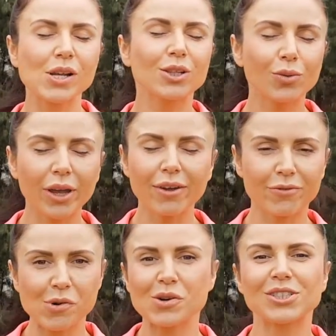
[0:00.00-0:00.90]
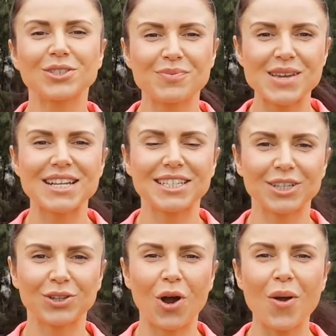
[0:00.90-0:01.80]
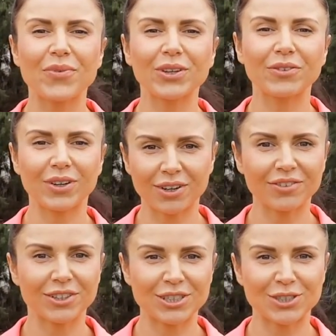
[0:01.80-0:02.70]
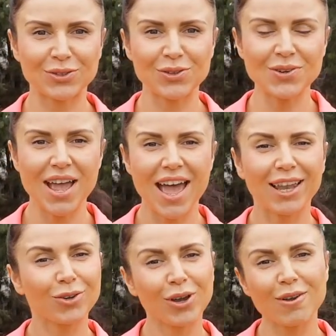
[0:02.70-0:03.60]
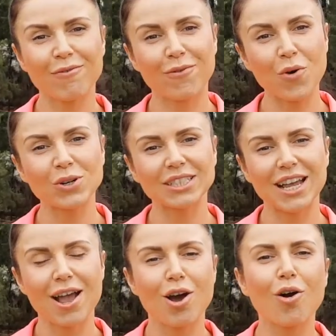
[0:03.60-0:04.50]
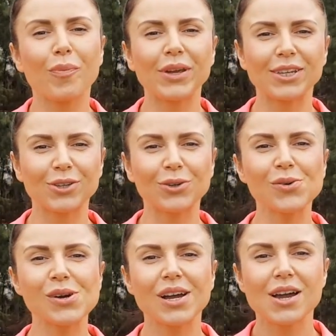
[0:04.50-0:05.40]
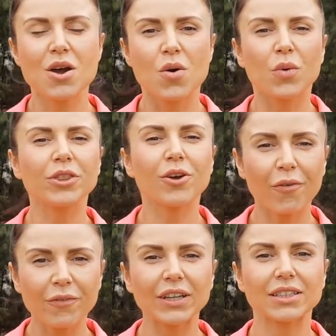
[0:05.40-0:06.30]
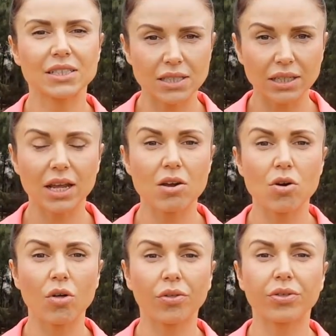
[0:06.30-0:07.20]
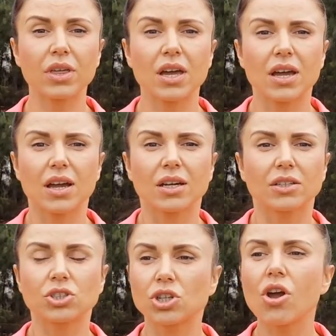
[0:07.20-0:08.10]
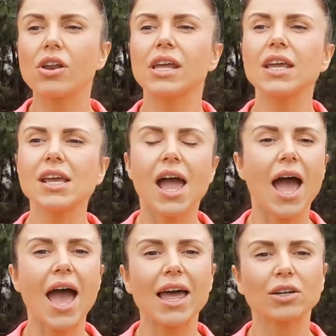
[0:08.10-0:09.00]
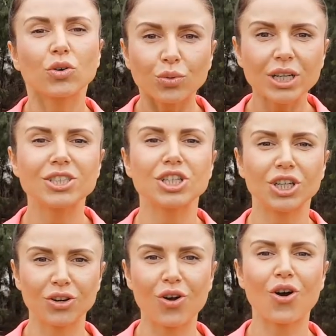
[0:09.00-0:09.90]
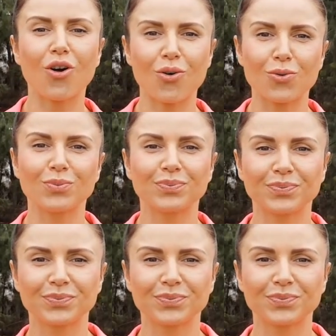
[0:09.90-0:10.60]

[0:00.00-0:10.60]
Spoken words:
we're looking forward to meeting you hopefully very, very soon. And looking forward to helping you with your fitness and health journey and reaching your goal.